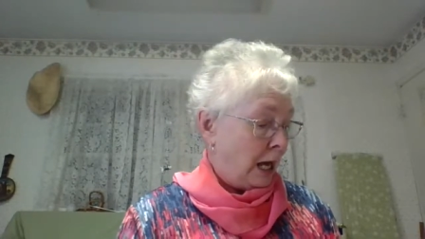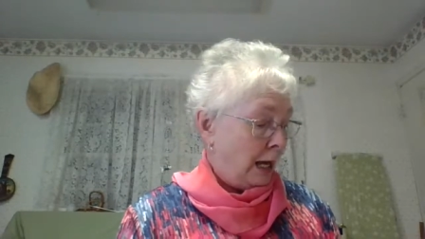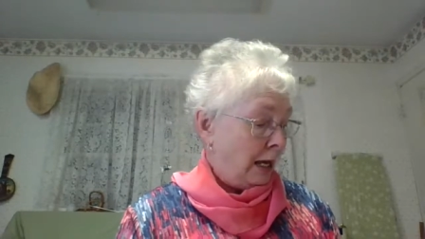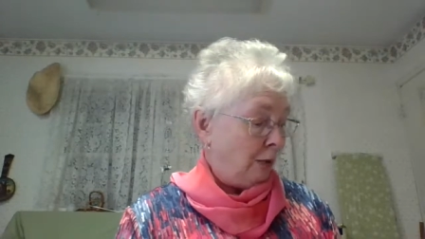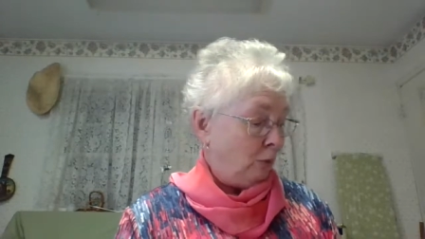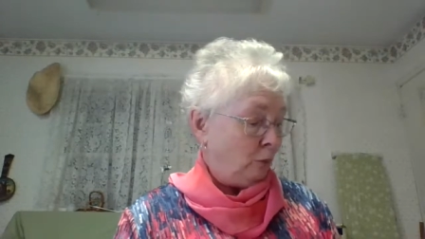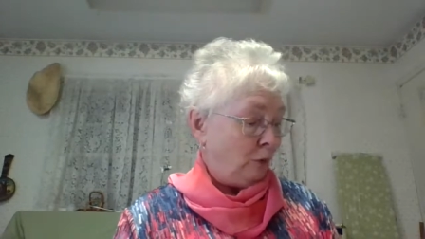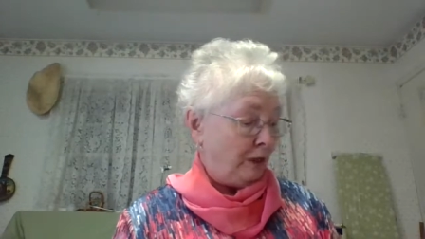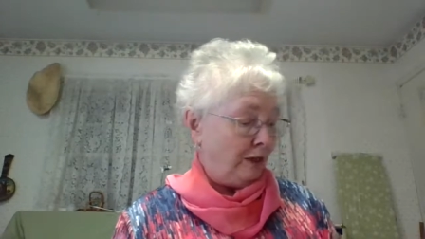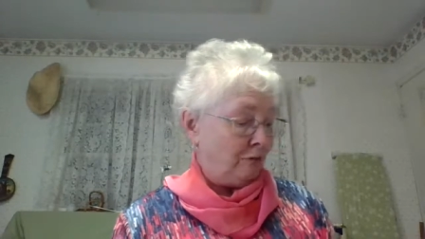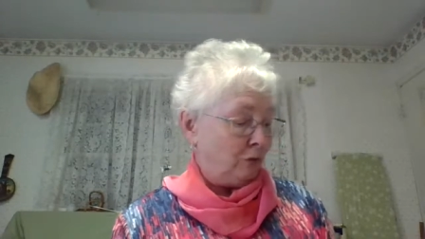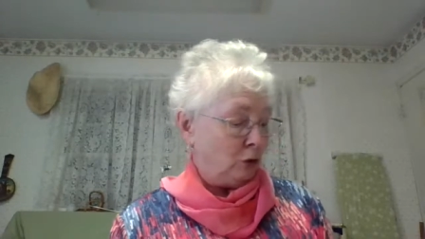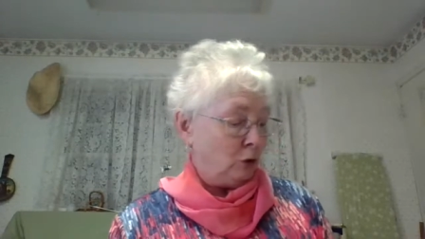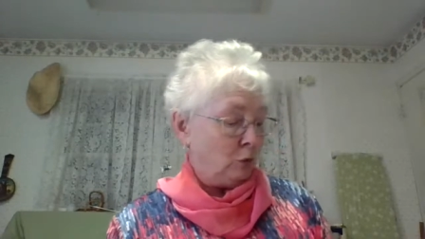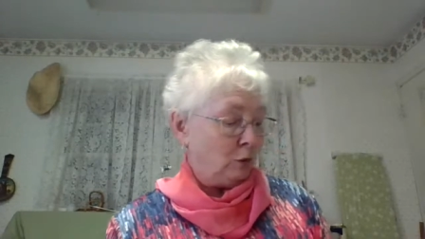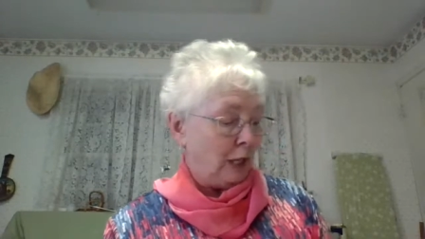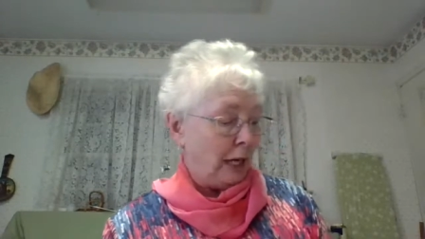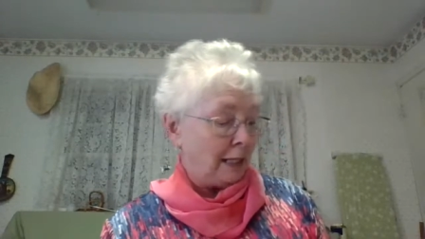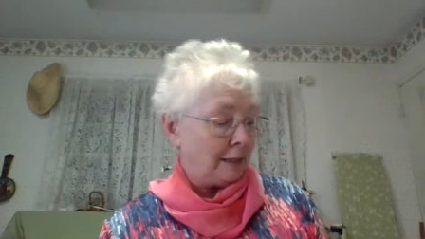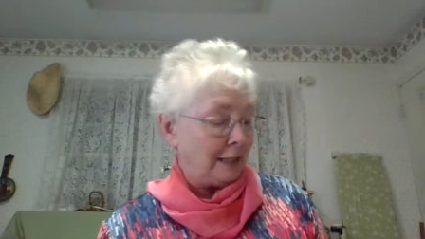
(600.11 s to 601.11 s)
and whenever
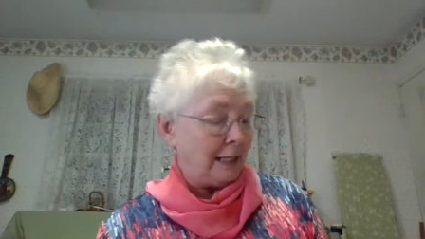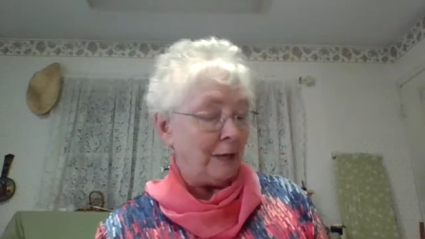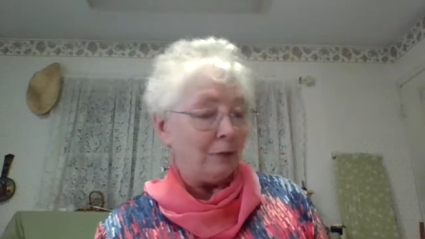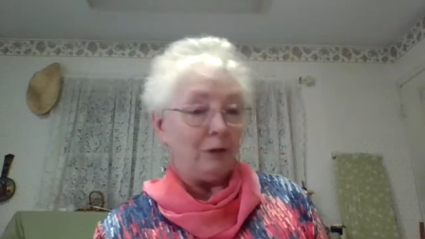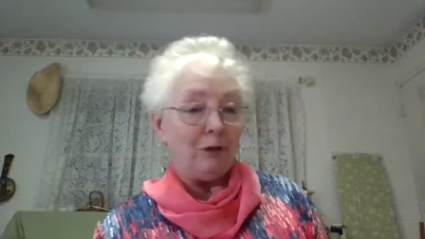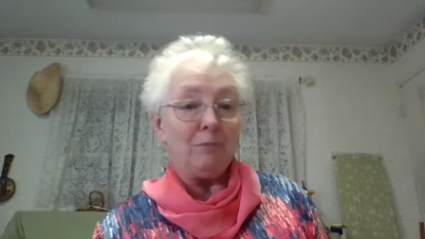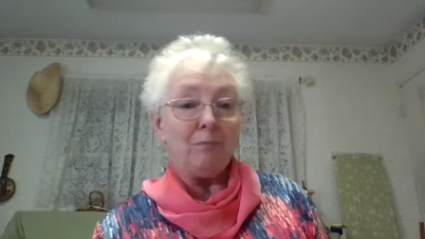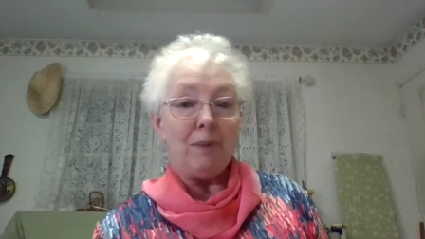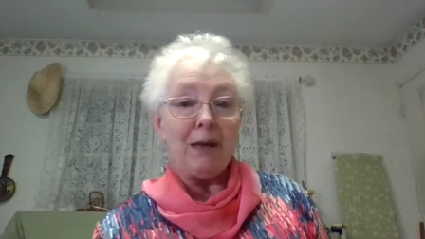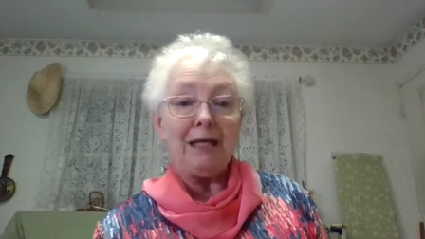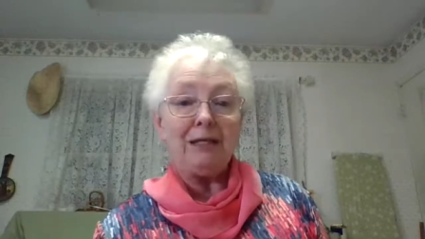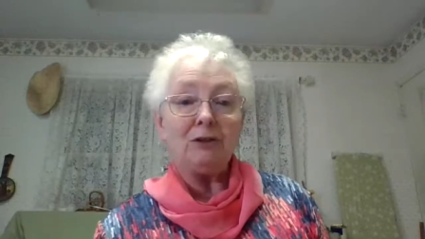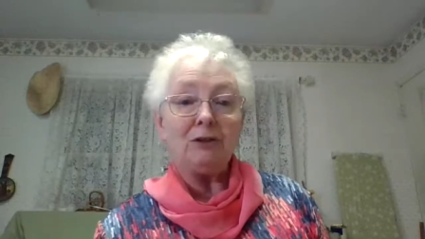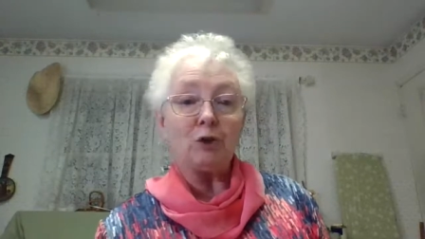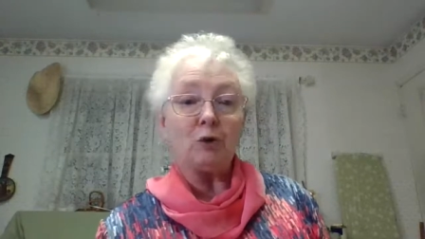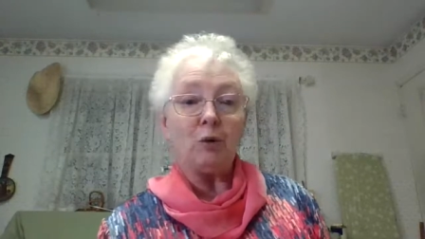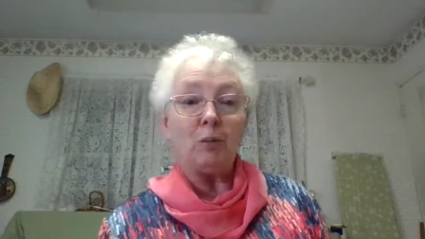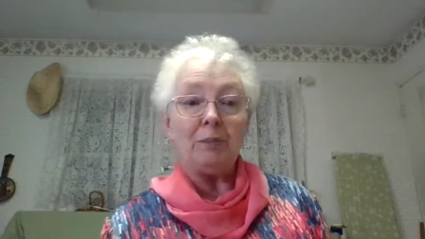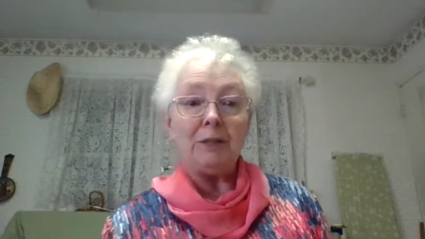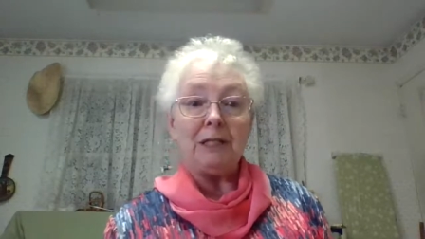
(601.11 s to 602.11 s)
you lie down in bed
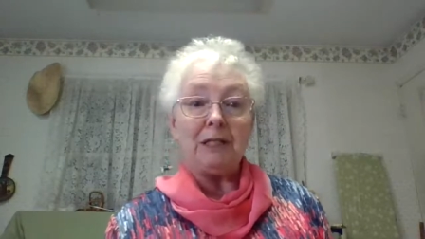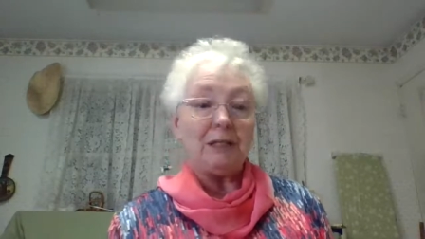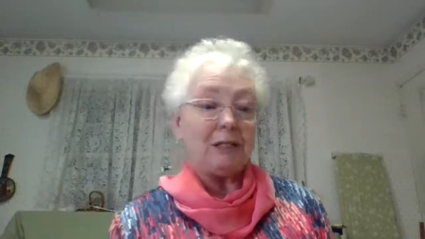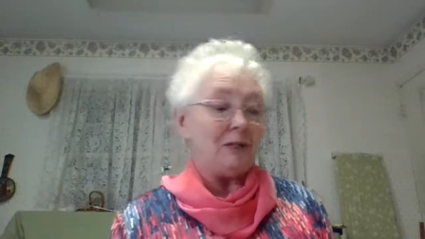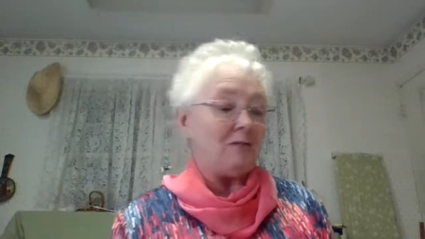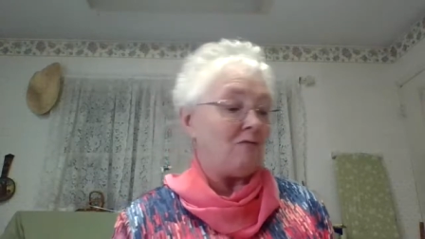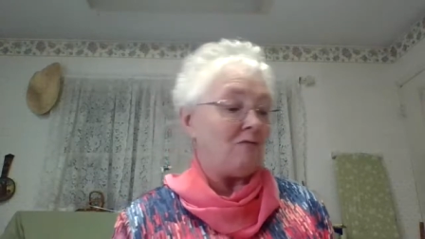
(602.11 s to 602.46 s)
there will be an